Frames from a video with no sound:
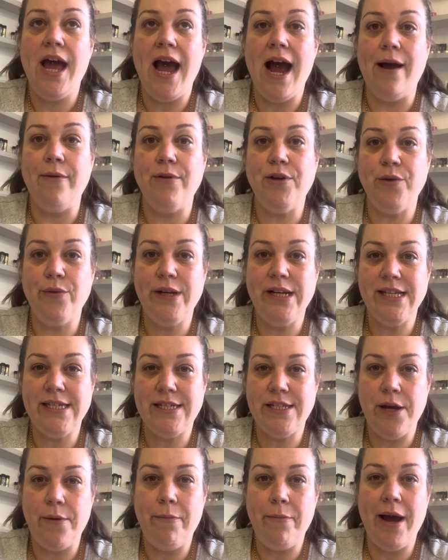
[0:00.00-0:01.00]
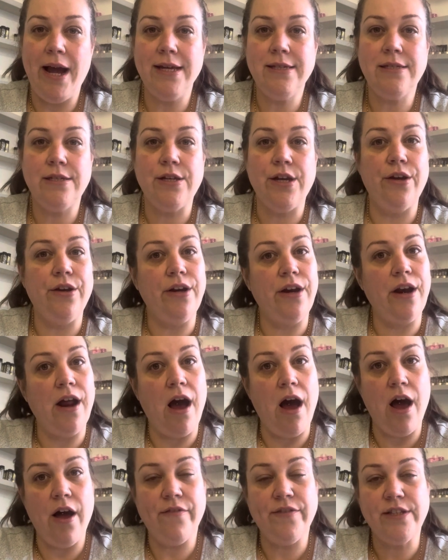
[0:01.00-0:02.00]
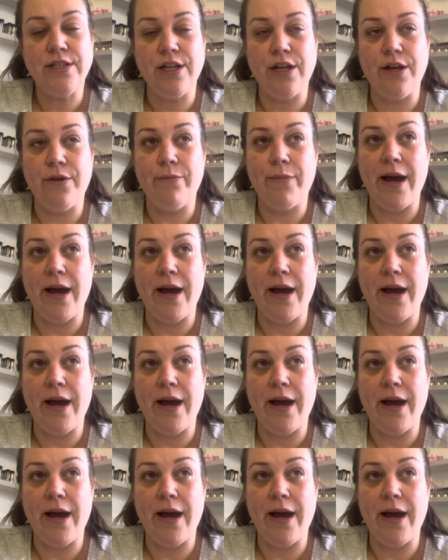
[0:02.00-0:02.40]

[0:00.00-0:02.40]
I'm doing it stone by stone and half a stone